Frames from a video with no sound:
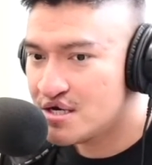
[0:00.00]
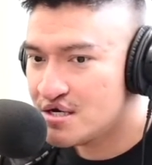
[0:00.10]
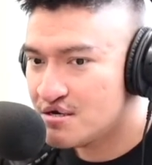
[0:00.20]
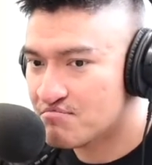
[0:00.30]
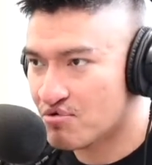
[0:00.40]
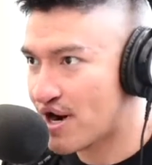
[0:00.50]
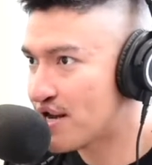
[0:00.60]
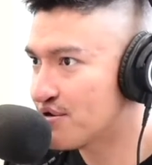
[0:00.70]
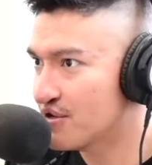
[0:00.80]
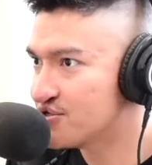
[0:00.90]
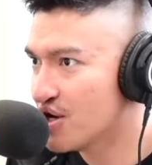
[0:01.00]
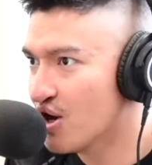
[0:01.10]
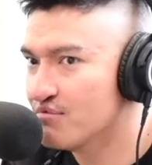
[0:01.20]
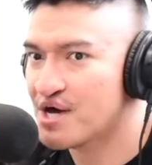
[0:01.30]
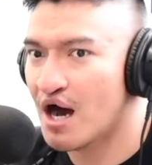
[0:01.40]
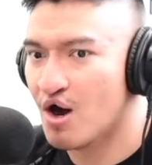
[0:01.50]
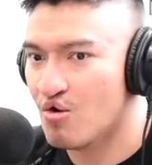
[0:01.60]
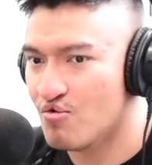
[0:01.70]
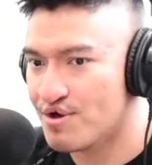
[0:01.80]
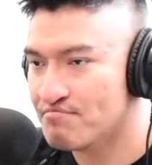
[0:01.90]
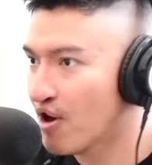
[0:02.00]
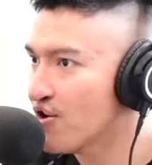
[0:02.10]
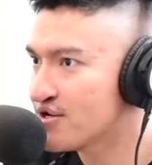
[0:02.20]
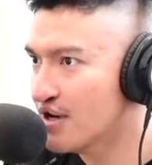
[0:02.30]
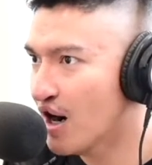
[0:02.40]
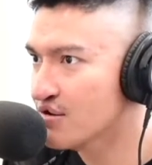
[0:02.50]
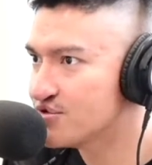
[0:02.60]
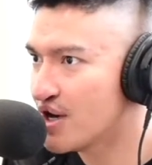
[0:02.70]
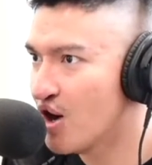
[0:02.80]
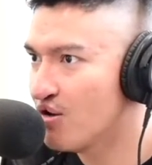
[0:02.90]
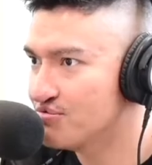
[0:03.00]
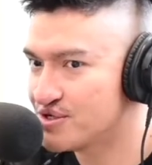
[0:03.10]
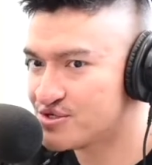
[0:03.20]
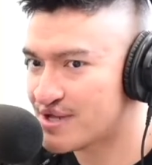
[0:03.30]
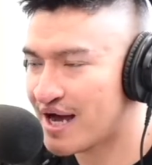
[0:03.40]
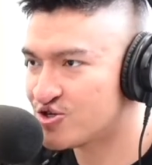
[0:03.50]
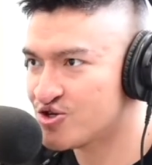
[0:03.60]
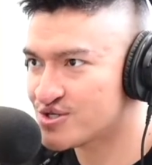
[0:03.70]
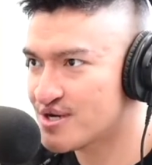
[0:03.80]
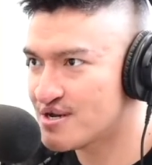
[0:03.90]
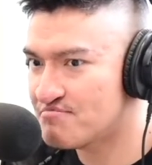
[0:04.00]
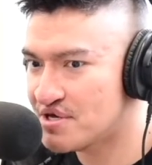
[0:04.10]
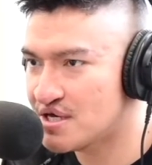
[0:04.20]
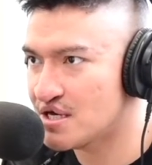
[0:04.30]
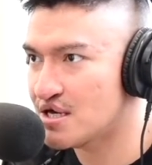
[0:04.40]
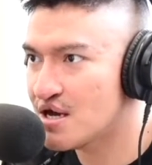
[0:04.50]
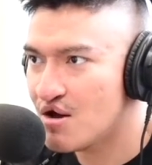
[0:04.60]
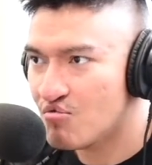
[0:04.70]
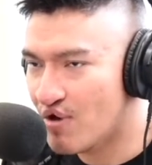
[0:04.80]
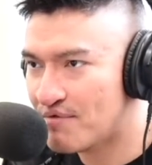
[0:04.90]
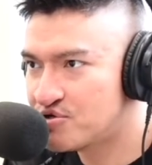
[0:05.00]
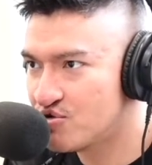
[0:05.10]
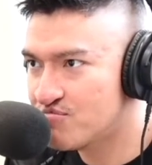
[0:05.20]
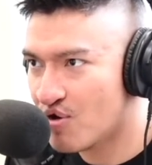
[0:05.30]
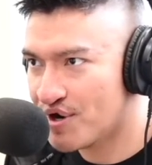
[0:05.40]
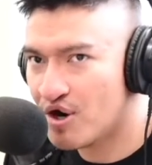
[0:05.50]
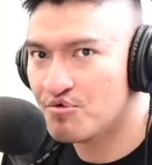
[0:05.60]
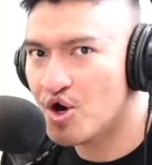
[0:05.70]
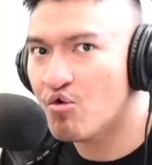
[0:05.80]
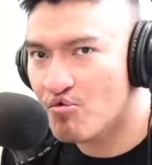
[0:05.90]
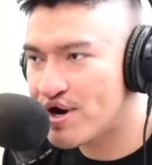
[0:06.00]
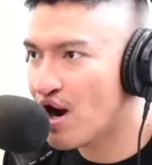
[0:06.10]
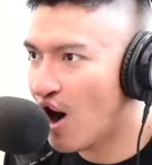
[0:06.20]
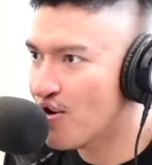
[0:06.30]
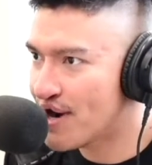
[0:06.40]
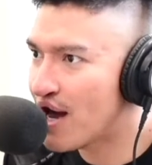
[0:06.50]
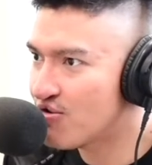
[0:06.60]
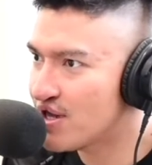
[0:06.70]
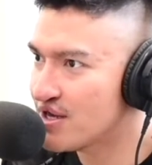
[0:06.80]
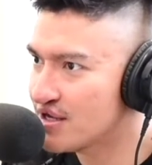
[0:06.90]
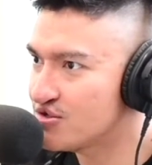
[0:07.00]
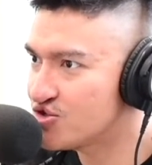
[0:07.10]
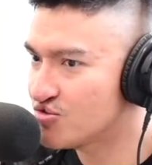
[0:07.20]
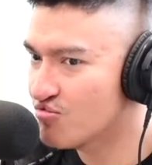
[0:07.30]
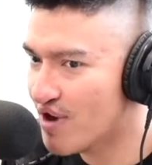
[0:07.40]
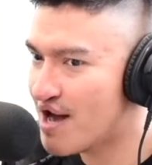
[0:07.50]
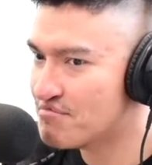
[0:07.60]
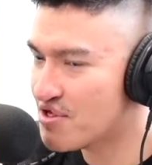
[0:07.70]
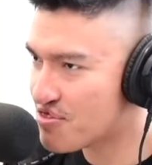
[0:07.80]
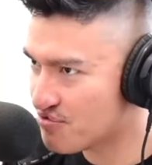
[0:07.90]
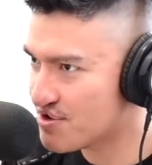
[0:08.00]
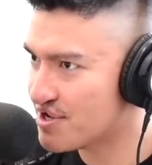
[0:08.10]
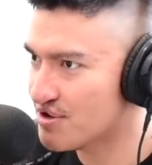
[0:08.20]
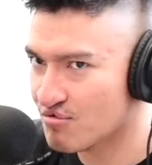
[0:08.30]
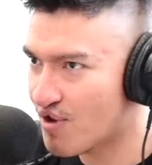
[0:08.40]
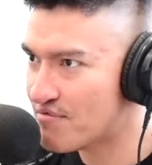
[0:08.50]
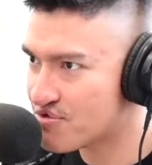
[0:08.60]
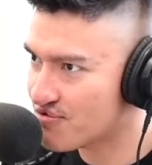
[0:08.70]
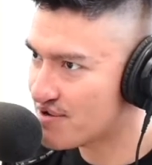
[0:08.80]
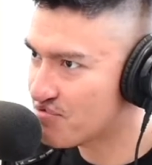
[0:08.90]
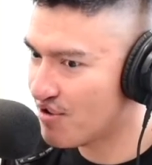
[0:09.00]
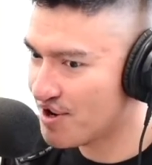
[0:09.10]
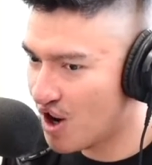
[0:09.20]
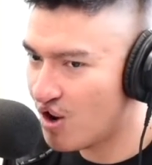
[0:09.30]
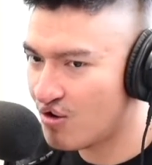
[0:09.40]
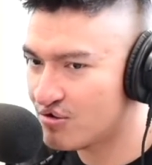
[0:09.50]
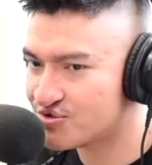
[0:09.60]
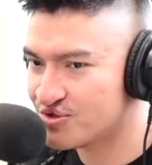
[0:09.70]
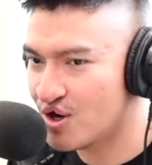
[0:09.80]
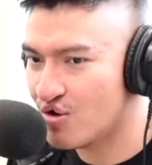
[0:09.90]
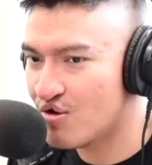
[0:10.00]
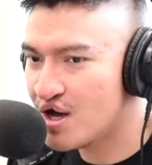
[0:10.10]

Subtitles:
brand ourselves, how we market ourselves. It's not just going to be Web 2.0. No, we are now getting into Web 3 or Web 3.0. So